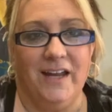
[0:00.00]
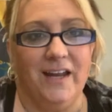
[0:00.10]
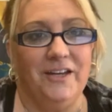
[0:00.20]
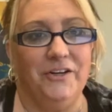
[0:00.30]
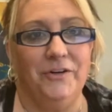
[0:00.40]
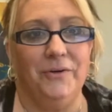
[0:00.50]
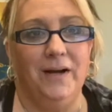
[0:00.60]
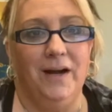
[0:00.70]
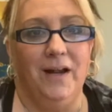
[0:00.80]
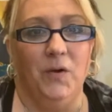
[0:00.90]
you know,
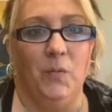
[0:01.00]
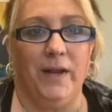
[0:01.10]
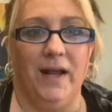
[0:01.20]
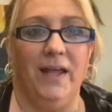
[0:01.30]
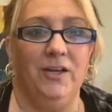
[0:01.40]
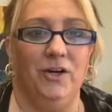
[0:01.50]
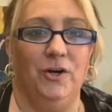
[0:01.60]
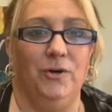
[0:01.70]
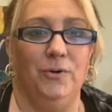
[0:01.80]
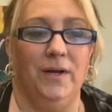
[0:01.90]
when I
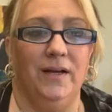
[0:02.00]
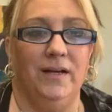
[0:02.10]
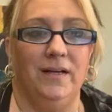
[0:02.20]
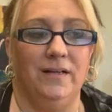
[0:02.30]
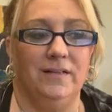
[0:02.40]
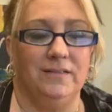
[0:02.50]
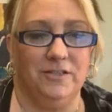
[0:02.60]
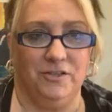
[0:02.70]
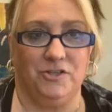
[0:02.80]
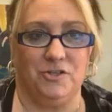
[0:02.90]
go to
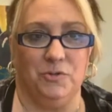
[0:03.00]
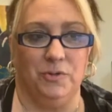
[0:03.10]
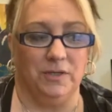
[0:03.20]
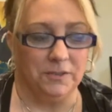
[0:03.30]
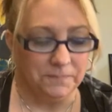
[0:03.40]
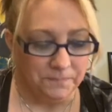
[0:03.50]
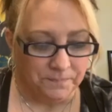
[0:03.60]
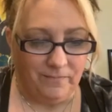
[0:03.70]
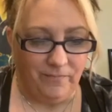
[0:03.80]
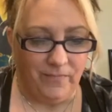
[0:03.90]
the store
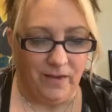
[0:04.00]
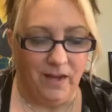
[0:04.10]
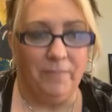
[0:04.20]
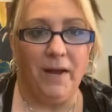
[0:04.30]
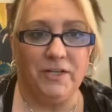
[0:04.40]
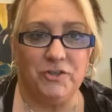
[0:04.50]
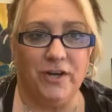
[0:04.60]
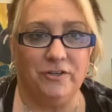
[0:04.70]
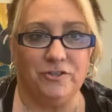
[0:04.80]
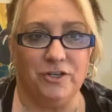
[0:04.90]
and my
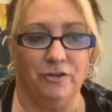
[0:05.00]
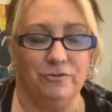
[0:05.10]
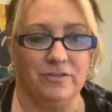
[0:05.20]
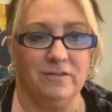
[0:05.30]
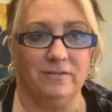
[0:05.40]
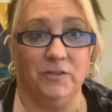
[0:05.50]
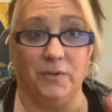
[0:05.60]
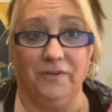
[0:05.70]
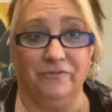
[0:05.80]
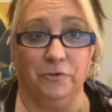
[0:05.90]
Trader Joe's, the one
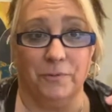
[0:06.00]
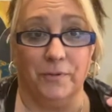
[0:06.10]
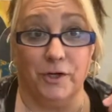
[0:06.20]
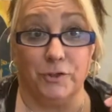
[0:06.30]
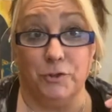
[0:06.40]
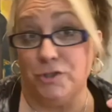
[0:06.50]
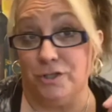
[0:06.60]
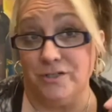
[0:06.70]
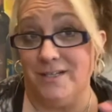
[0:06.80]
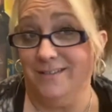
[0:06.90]
in Florham Park, New
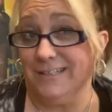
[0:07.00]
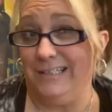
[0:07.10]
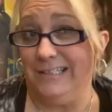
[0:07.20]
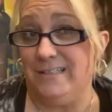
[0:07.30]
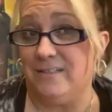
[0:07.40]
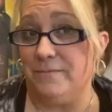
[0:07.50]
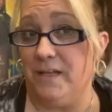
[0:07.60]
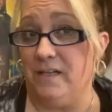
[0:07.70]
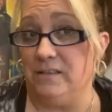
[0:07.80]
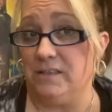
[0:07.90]
Jersey, there's my
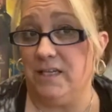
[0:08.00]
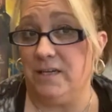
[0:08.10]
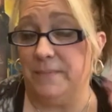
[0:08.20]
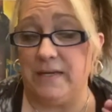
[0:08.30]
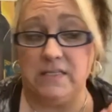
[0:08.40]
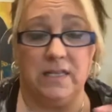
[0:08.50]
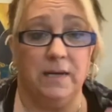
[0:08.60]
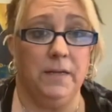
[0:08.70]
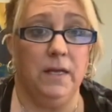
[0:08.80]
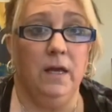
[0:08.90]
little kickback to them.
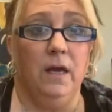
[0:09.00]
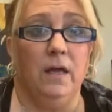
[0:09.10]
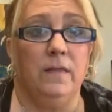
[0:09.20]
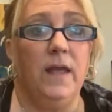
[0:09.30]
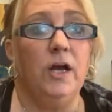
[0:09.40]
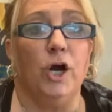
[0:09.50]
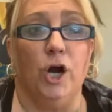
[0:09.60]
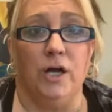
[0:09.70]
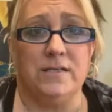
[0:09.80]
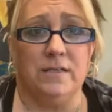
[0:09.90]
They are
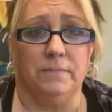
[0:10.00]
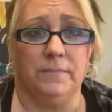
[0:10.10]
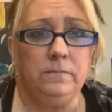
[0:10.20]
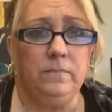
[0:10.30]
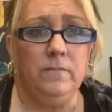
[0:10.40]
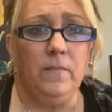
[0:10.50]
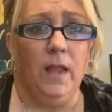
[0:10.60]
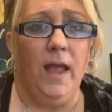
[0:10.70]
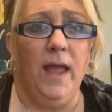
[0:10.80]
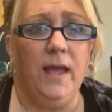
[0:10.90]
awesome.
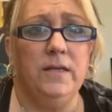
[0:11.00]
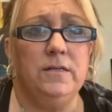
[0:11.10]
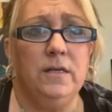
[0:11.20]
And